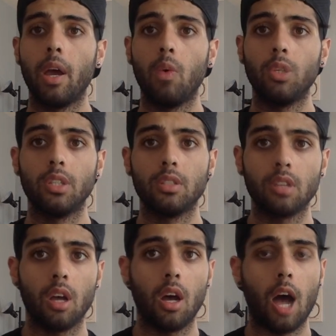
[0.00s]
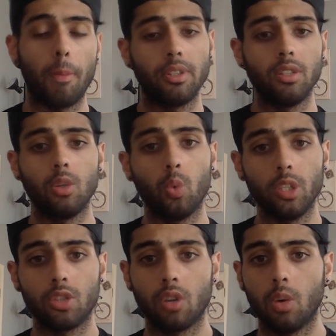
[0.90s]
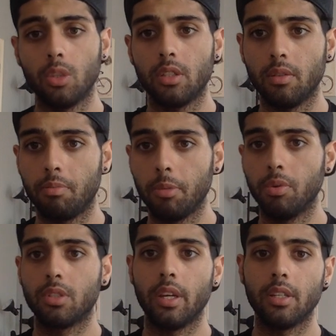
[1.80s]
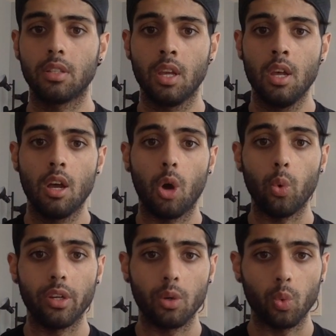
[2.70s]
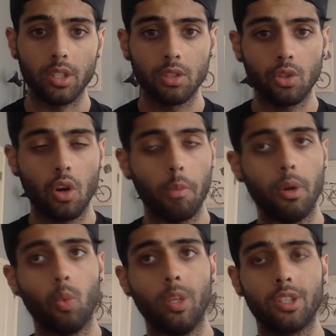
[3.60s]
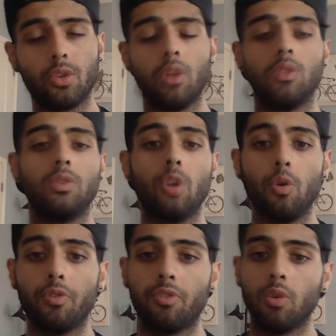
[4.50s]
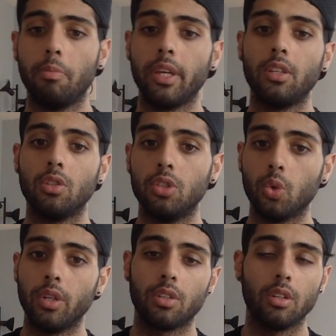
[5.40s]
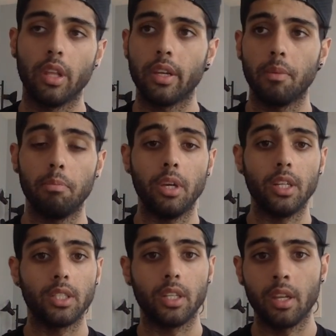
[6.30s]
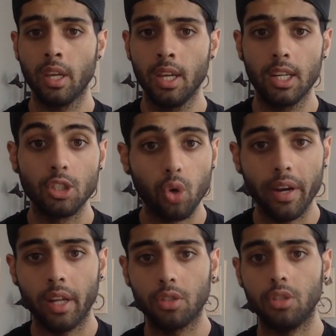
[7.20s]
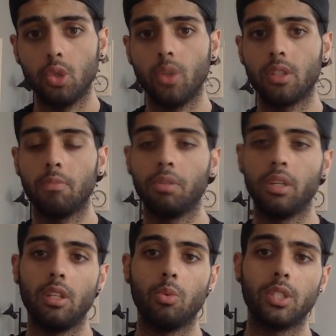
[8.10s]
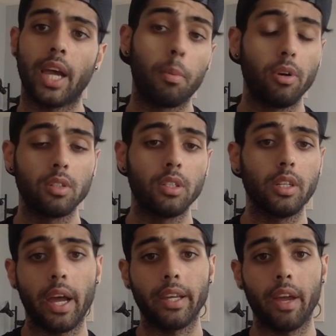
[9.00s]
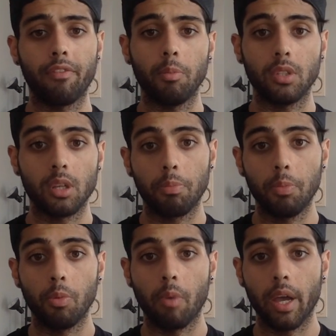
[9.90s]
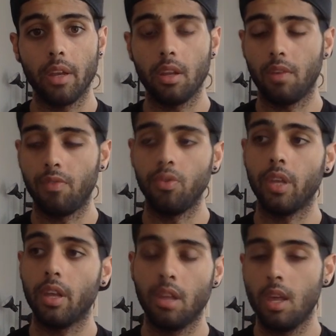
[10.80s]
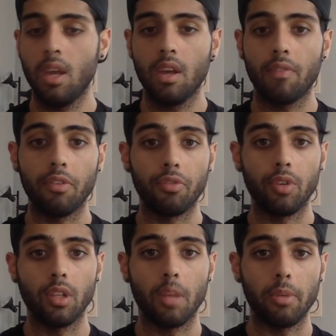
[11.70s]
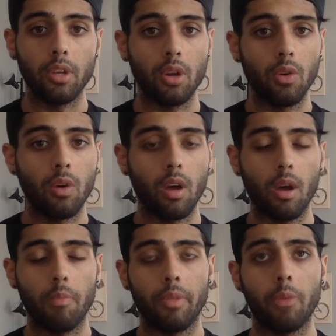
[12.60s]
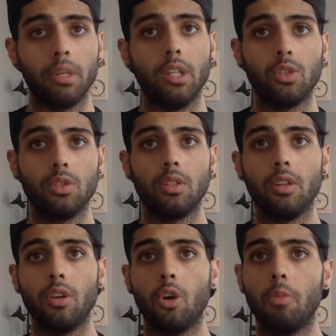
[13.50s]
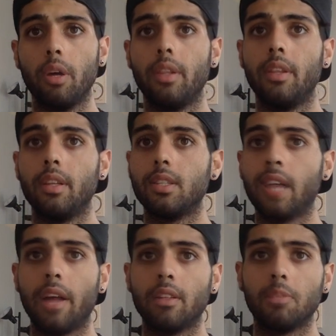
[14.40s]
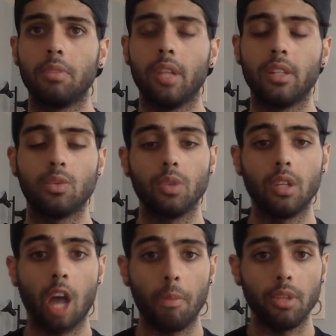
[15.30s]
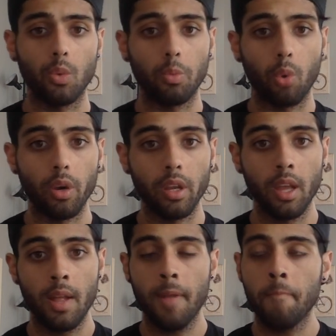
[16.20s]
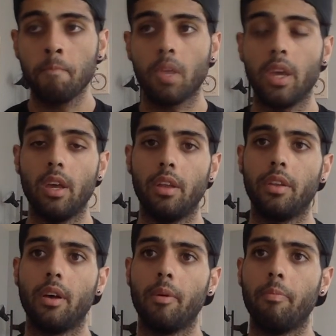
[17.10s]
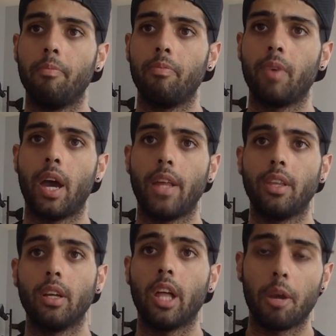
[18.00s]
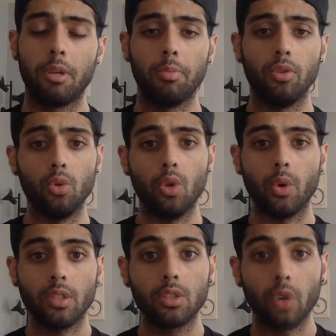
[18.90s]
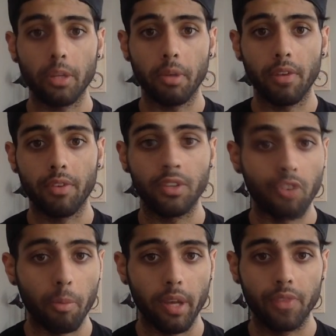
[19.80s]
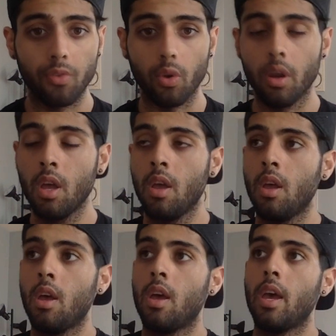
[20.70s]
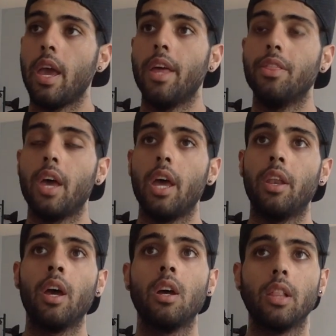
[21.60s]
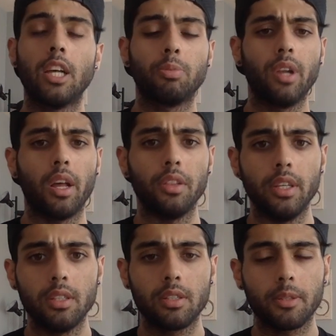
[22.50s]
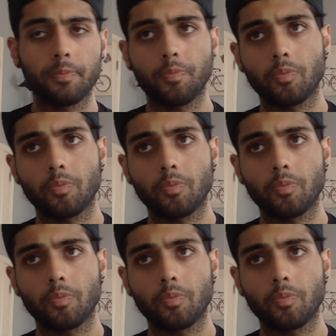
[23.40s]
which is opposite to Winstrol, which people say it's a weaker Winstrol, but Winstrol is known for making your joints hurt like a bitch and drying out your joints completely, which I personally did not get from it. Some people might. If you did, feel free to let me know. That'd be interesting to know, but it's not something that's really commonly reported, and I think a lot of people do notice strength benefits from S4. And then last but not least,